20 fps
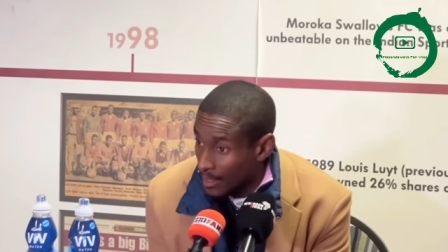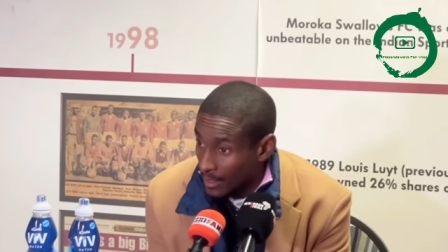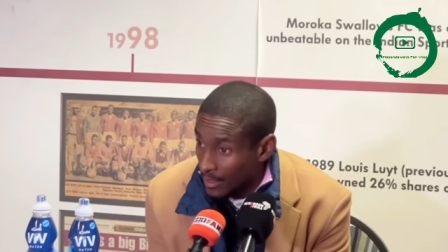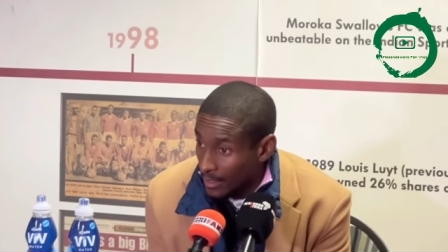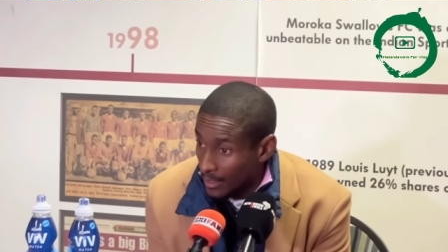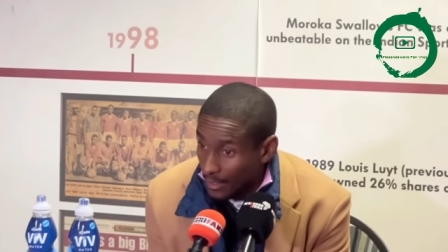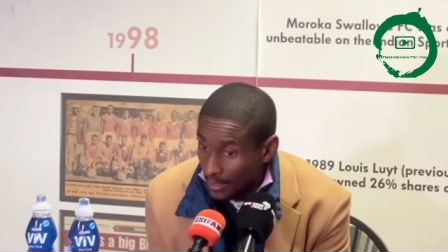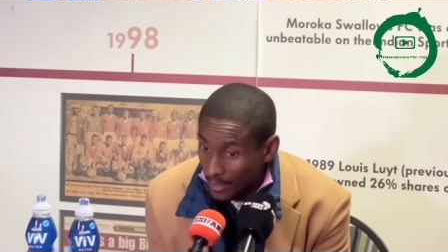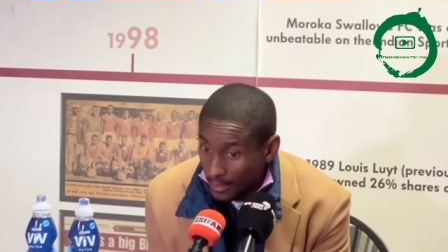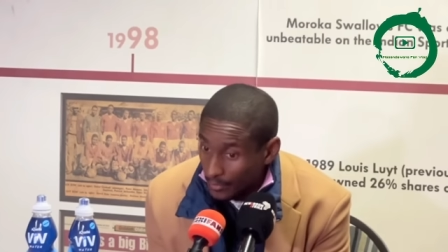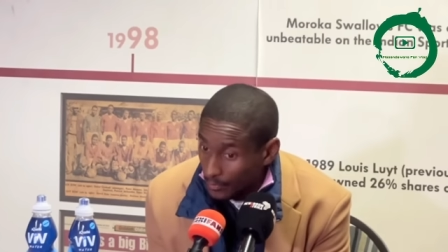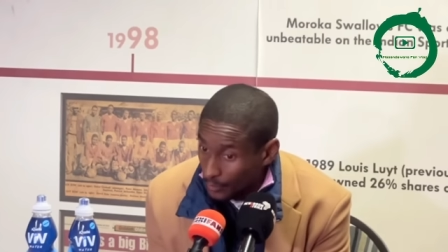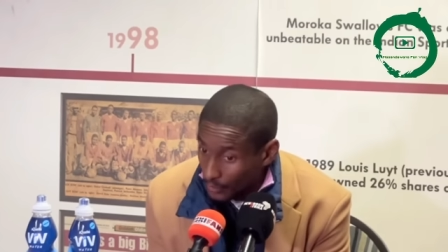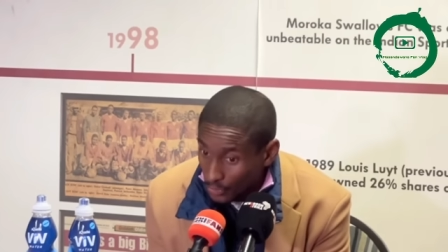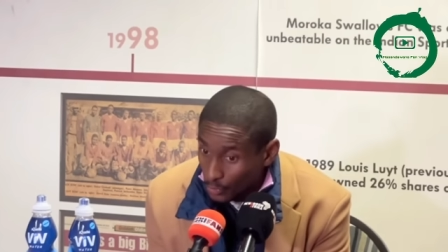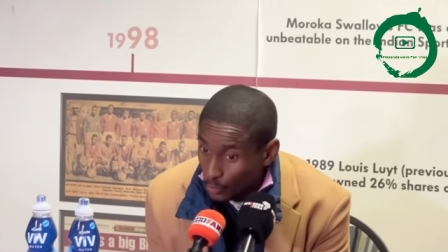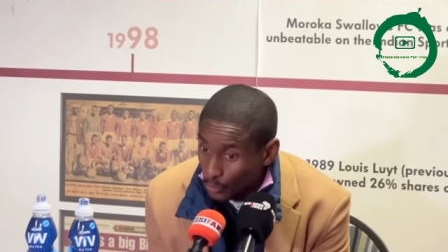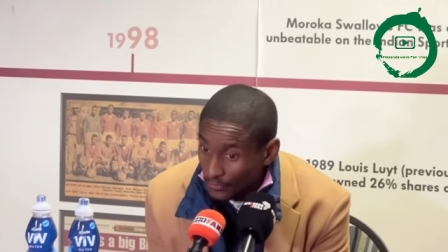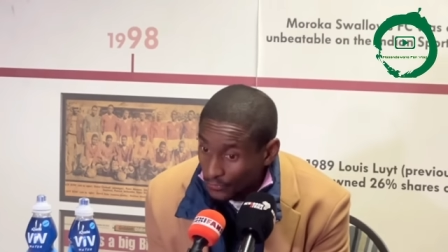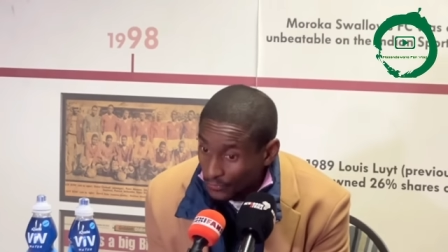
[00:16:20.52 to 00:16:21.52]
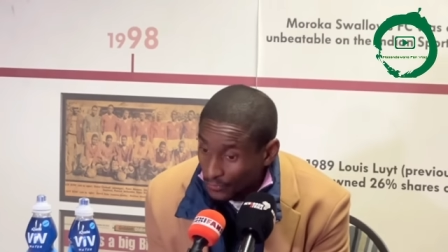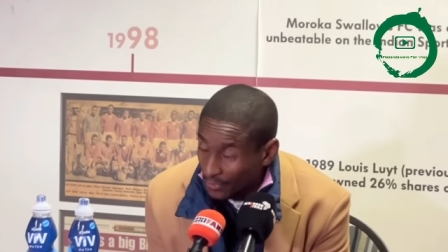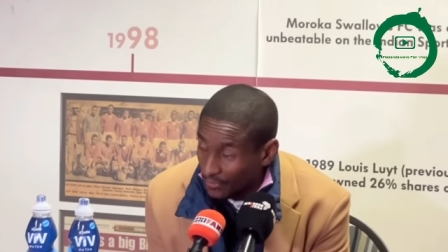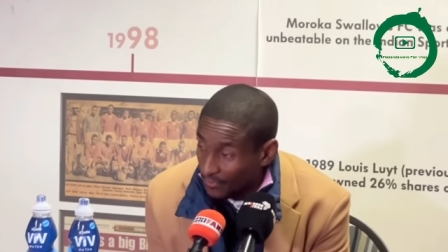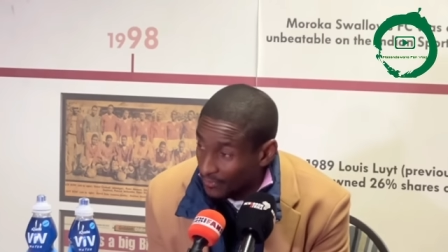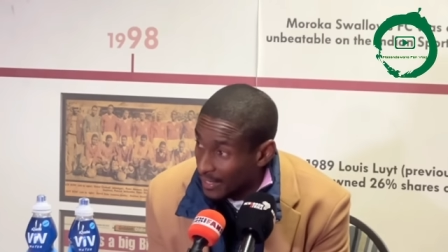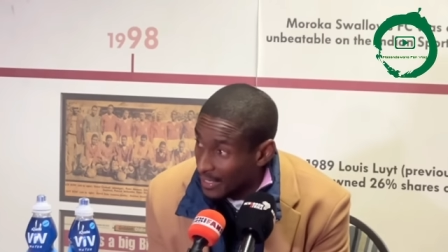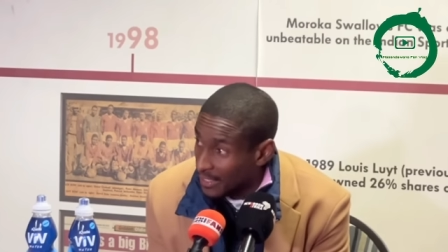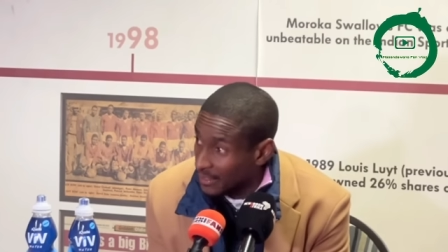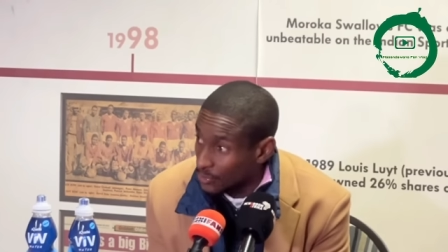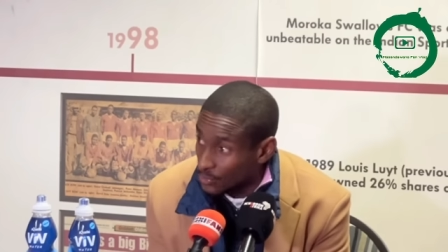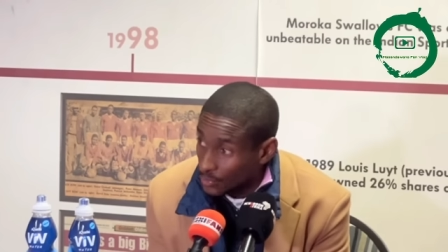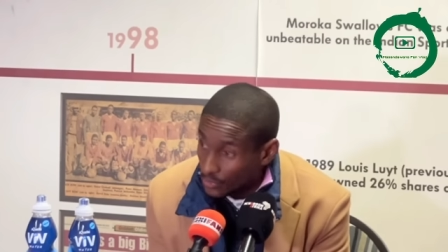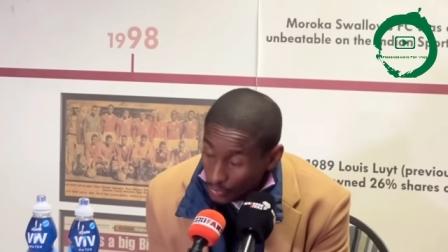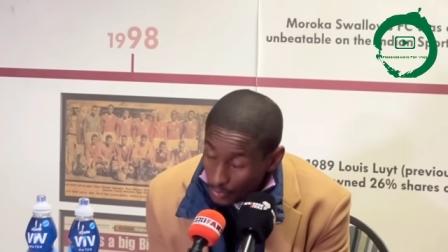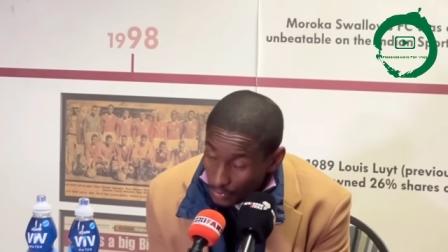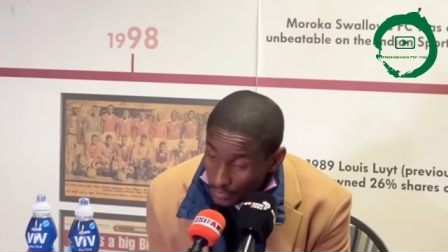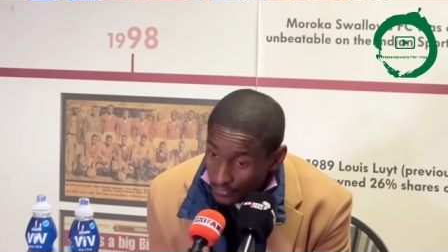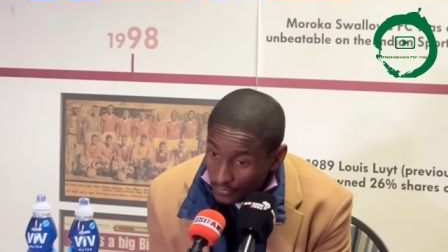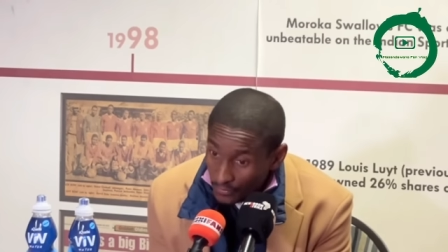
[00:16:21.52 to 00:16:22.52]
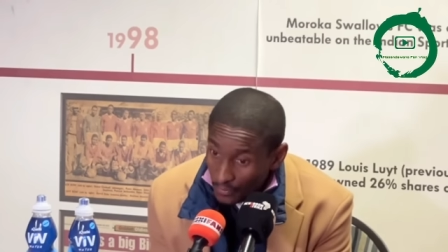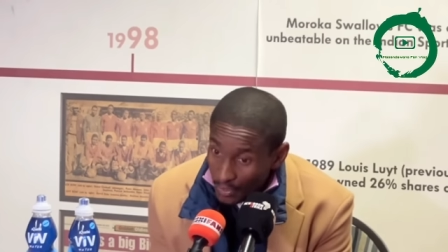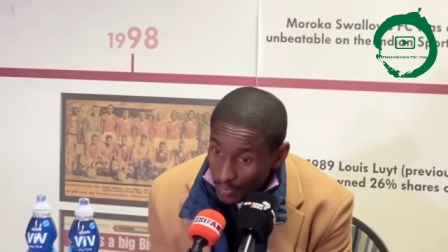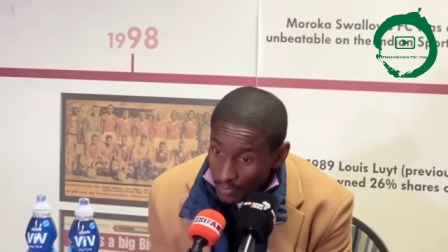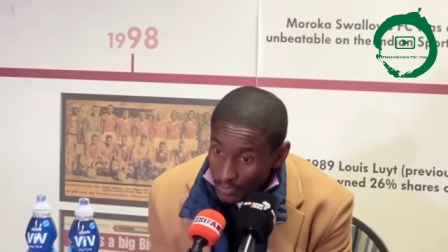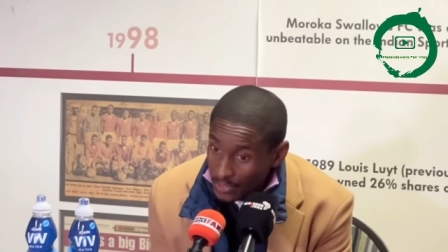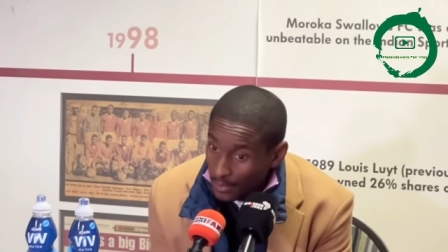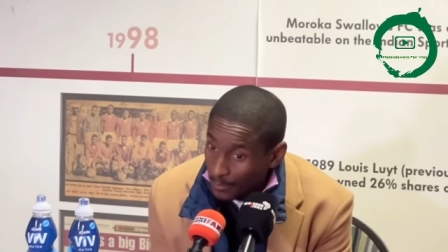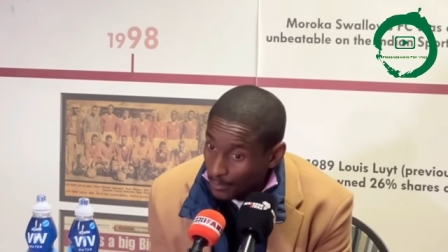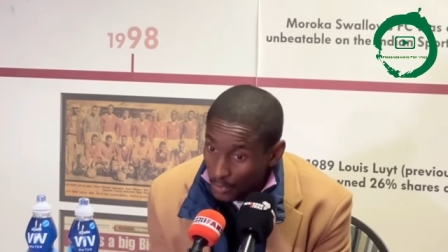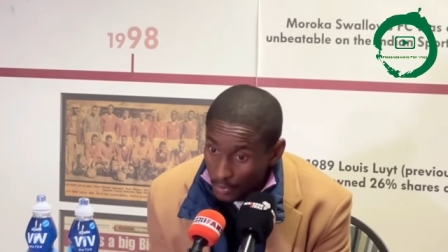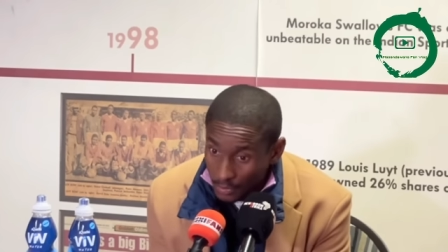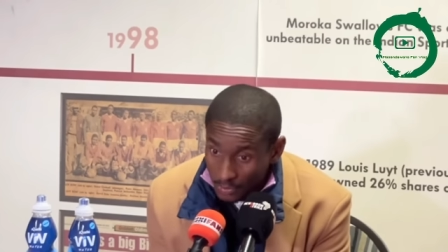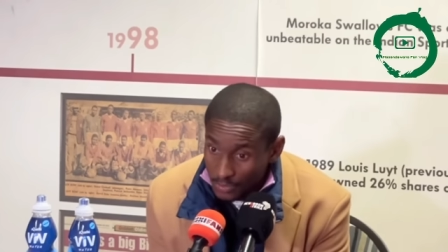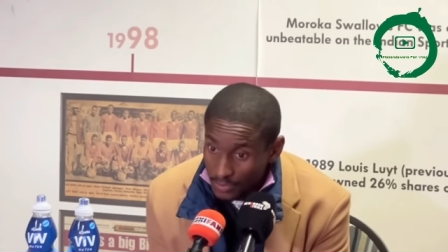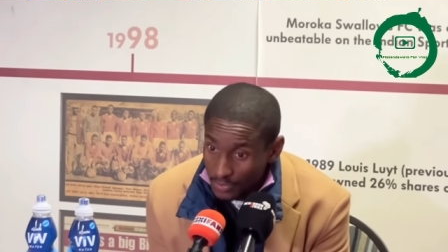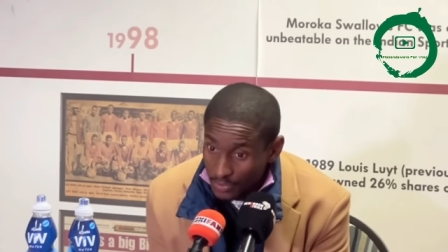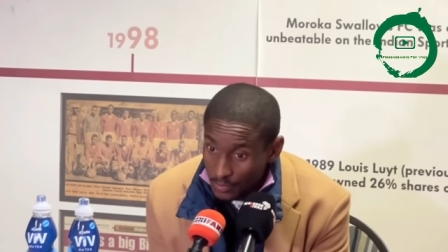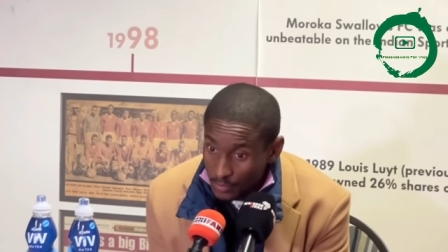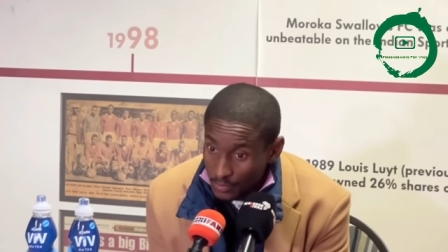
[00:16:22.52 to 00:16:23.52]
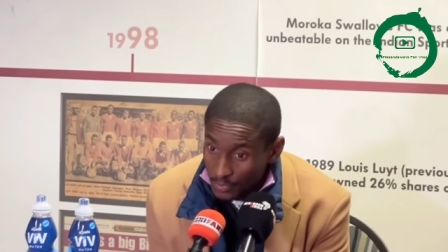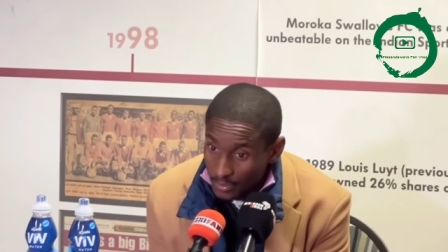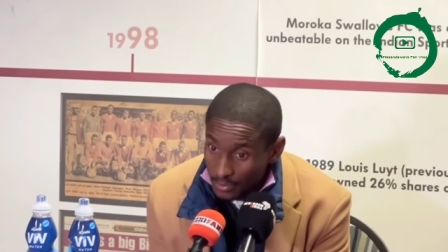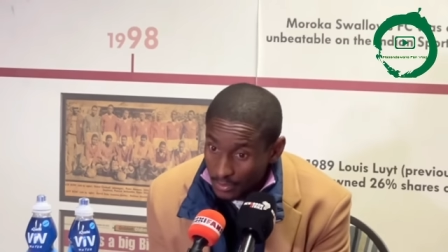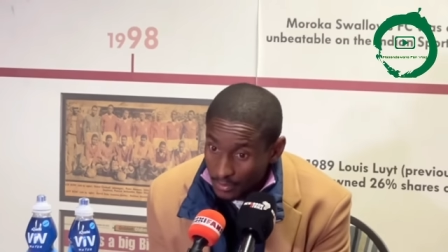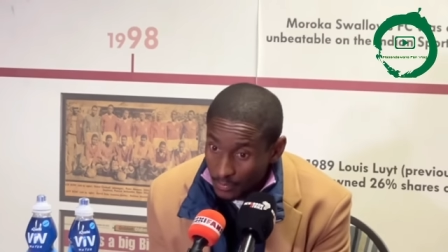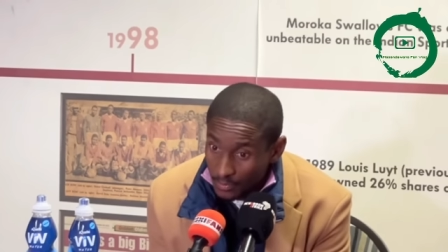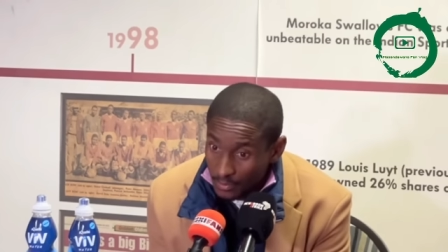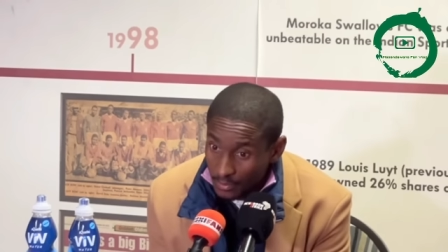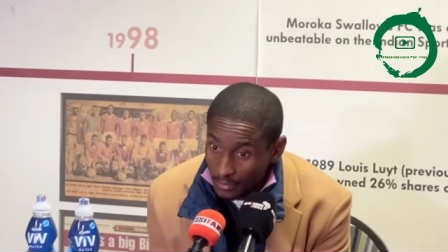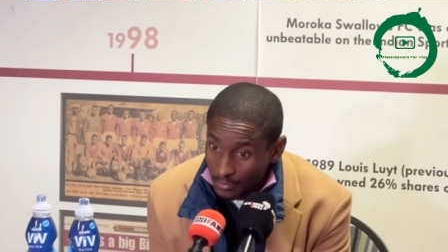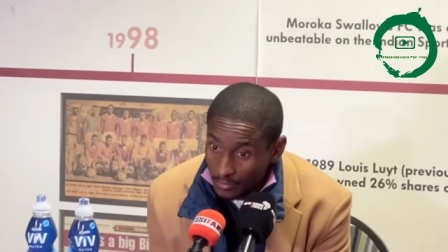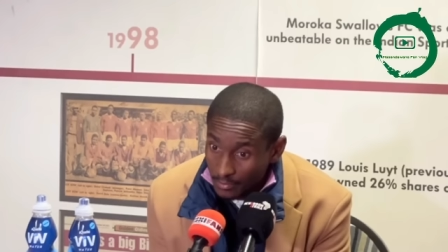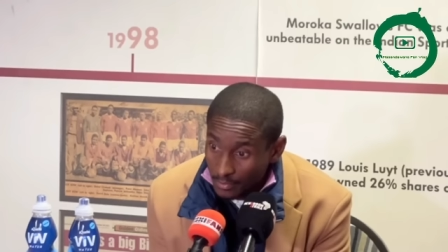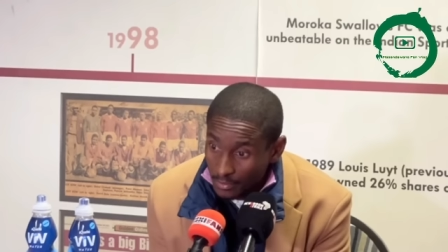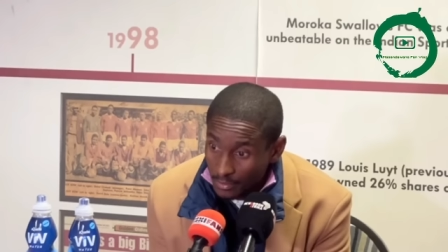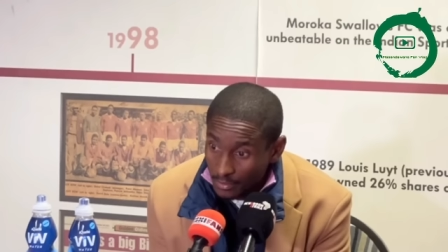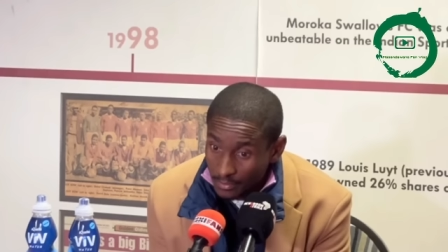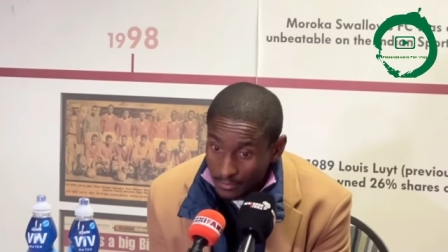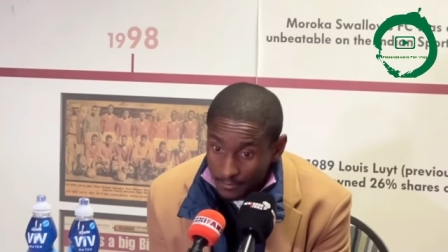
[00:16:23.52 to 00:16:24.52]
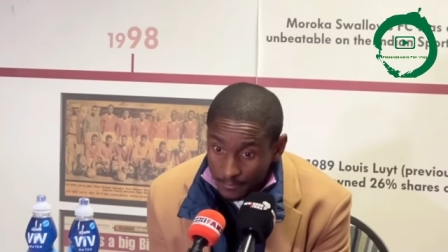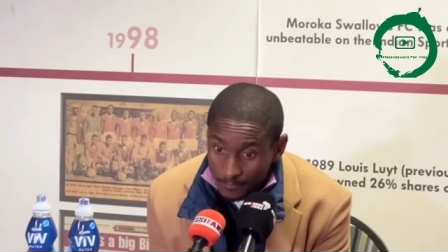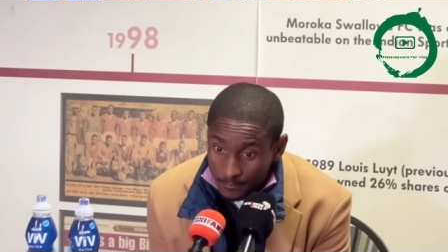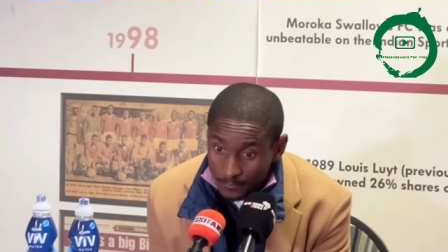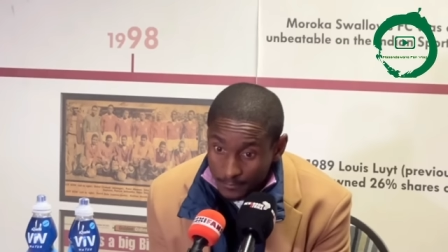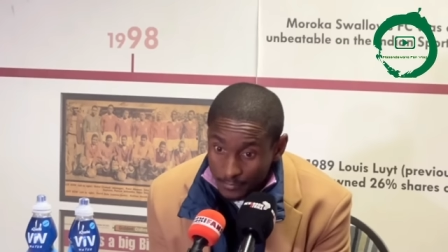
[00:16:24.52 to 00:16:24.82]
and we do it for the fans we do it for our supporters we we we,